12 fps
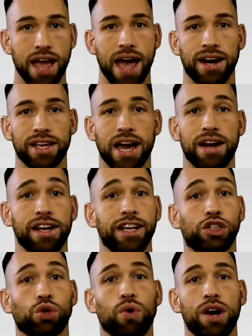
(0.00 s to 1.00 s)
And again,
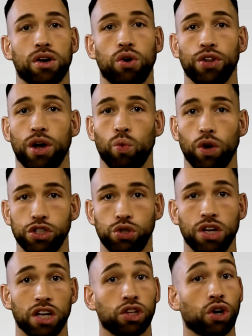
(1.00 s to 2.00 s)
it's critical that once you
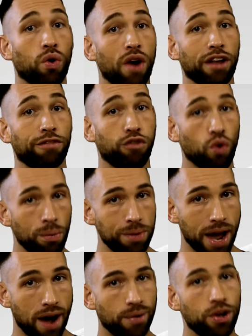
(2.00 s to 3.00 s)
get the correct form
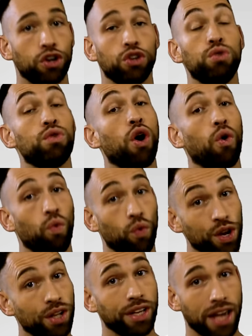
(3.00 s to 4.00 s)
down, you go
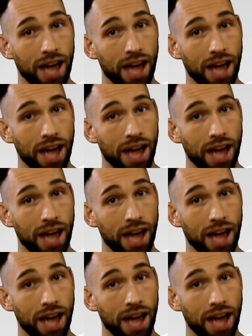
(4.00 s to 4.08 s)
really